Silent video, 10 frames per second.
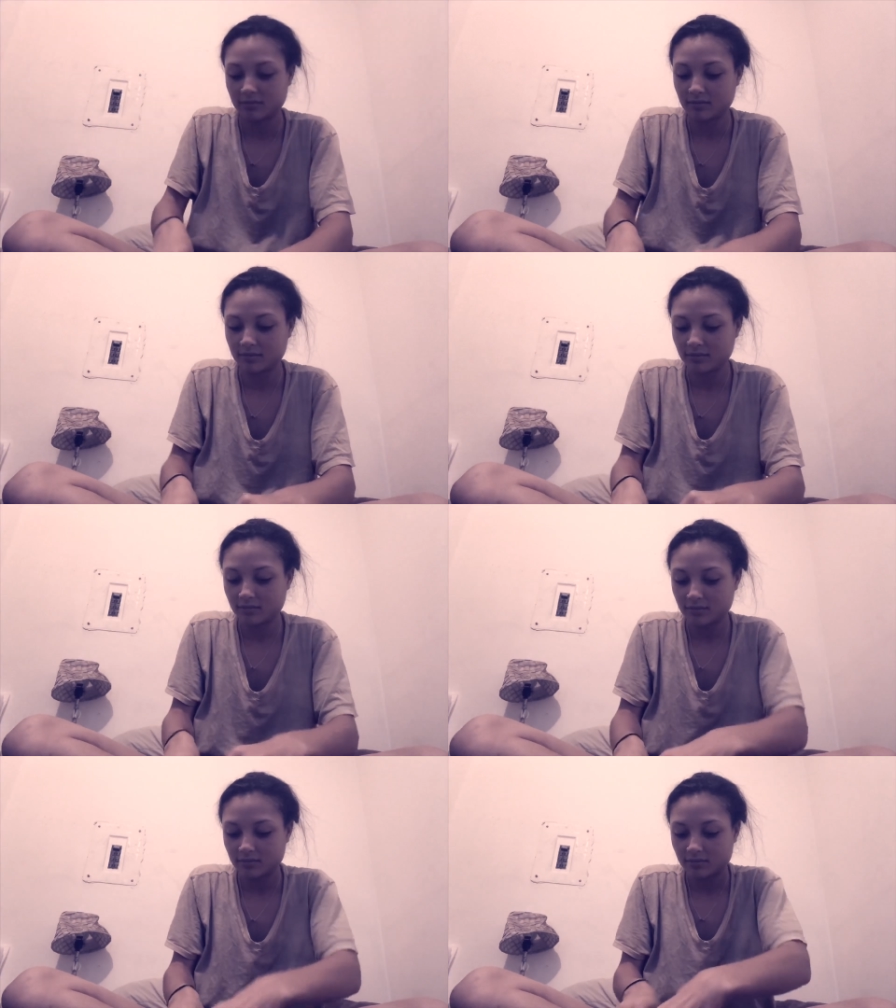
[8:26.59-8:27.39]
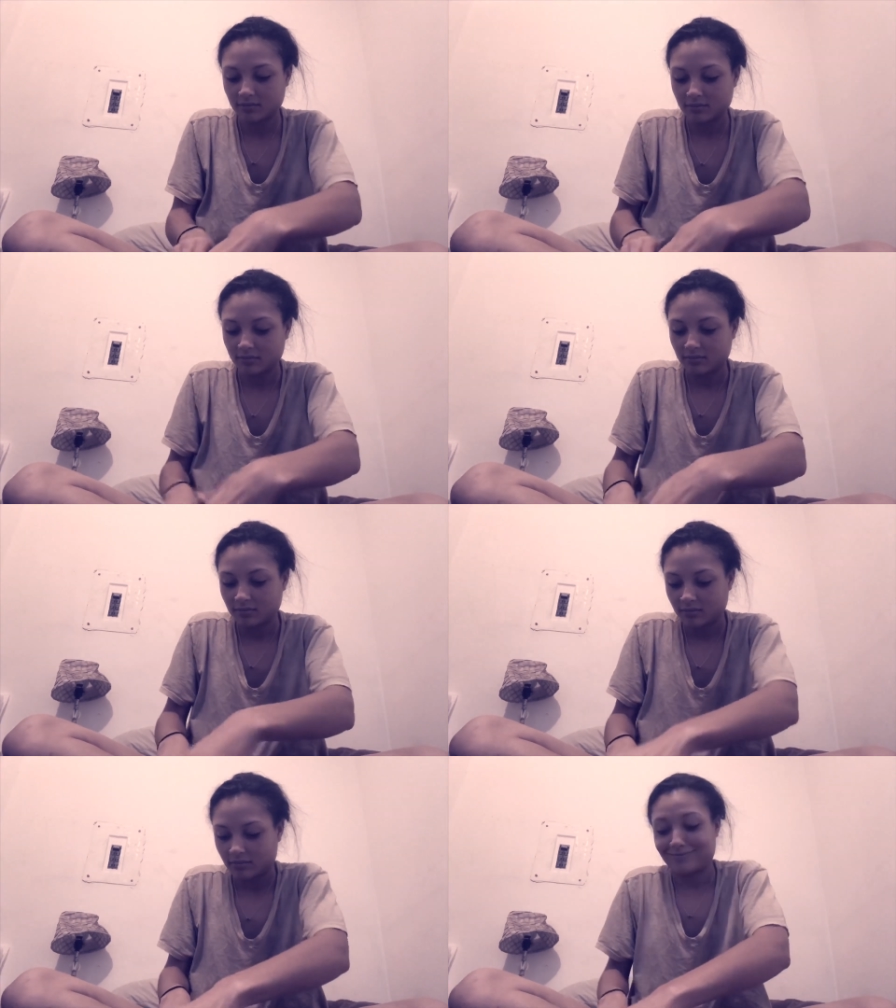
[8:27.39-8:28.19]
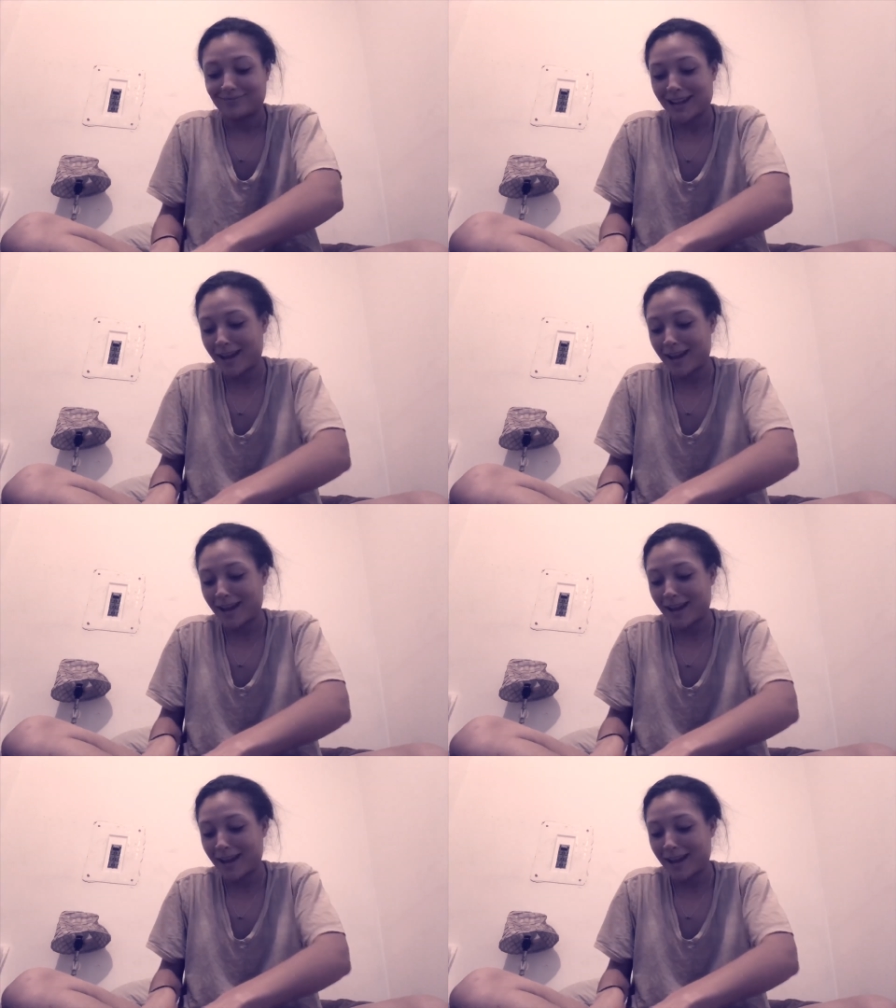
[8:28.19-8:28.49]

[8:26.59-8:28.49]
Yeah.